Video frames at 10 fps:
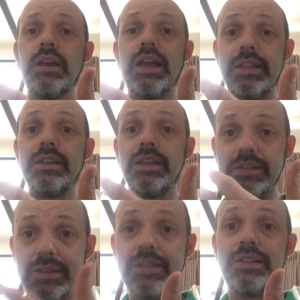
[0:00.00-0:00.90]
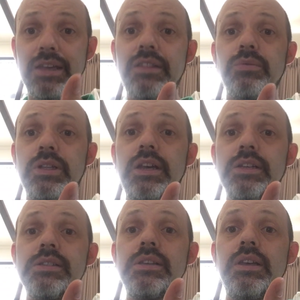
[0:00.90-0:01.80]
and it did take three
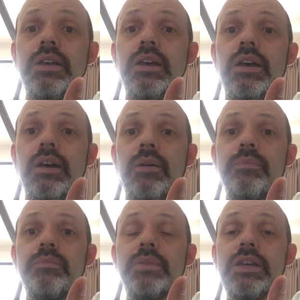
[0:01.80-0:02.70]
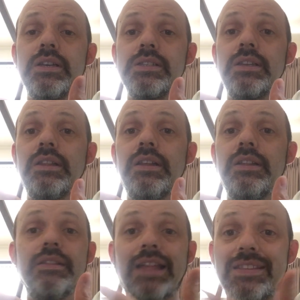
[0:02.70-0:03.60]
days, um, because
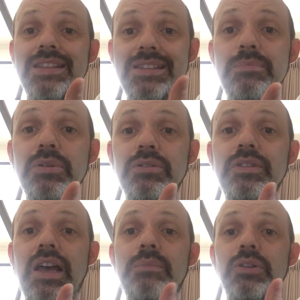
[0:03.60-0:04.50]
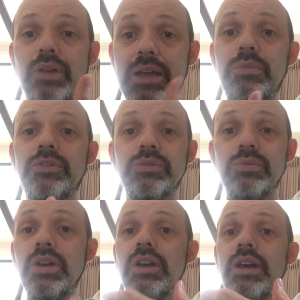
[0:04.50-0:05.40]
that's the typical time they're able
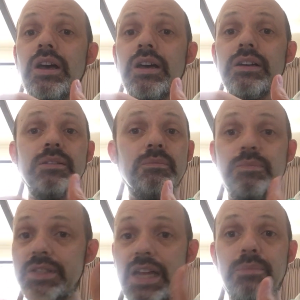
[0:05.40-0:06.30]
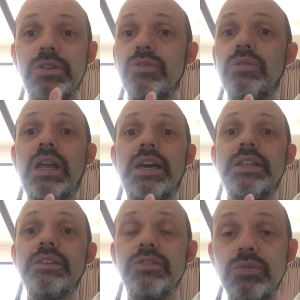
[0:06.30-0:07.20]
to uh, set up a new
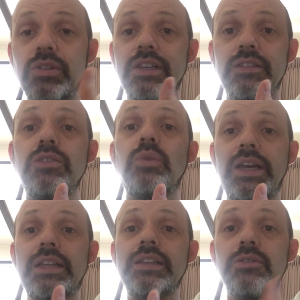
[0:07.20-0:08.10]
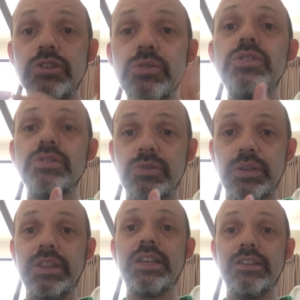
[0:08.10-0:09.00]
line, do things quickly. They're used to
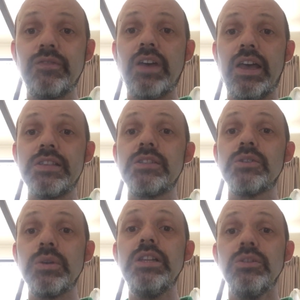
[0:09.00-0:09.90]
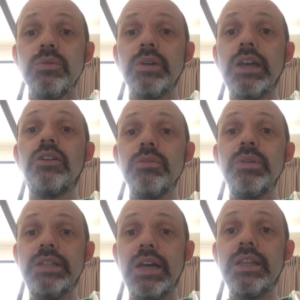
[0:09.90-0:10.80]
doing things fast, so he knew it could
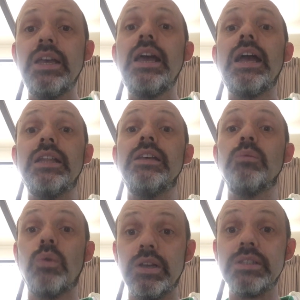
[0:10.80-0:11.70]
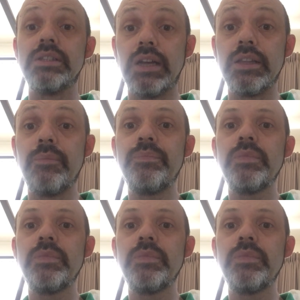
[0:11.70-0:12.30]
be done, and it was done.